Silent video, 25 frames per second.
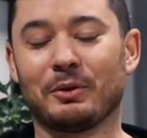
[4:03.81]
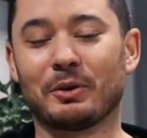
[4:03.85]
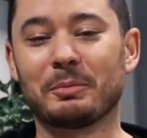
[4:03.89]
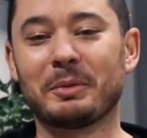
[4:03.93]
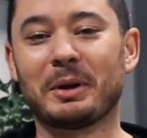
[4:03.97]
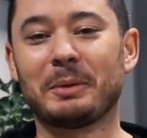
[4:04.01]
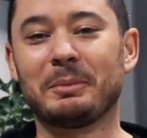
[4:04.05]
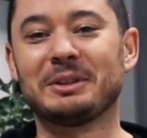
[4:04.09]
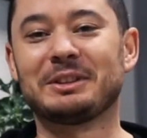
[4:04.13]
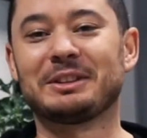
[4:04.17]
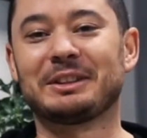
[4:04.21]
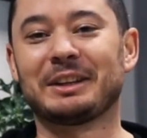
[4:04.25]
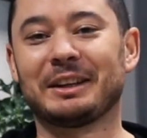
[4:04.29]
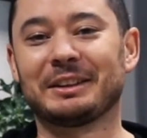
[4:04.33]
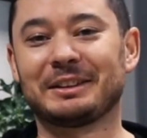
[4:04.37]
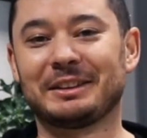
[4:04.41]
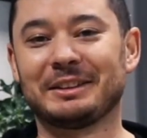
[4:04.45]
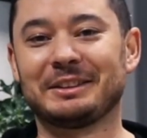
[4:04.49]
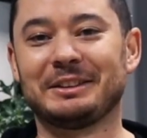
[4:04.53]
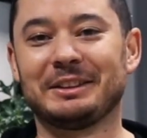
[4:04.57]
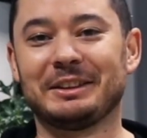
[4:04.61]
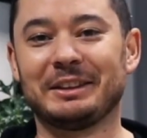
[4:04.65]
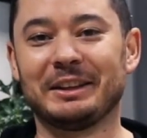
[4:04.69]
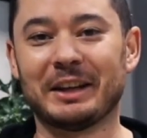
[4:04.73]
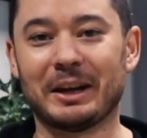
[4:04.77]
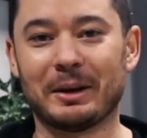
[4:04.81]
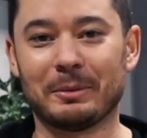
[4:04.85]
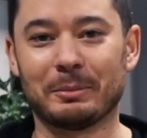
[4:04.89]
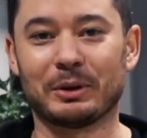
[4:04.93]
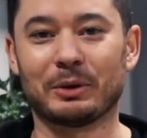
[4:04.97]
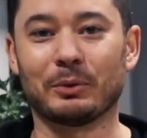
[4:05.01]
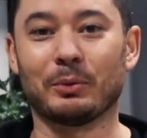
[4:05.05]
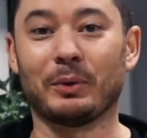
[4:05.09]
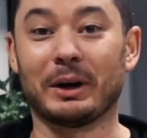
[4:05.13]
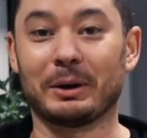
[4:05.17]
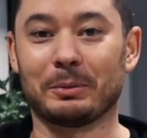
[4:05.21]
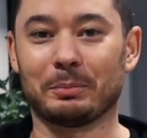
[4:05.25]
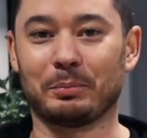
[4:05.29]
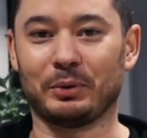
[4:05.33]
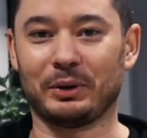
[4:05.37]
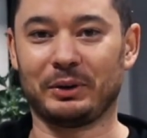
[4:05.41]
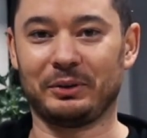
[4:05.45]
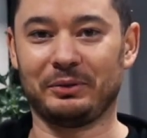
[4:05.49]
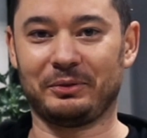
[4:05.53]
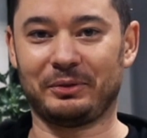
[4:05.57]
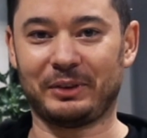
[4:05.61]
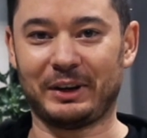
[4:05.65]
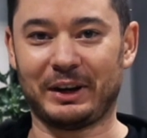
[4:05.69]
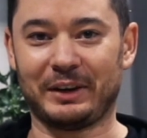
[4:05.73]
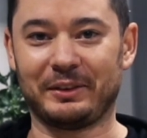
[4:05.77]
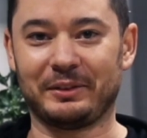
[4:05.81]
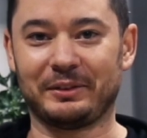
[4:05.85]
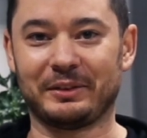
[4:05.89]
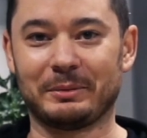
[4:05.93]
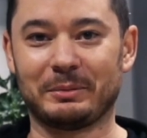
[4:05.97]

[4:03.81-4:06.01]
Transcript: or maybe strategy number 1.5,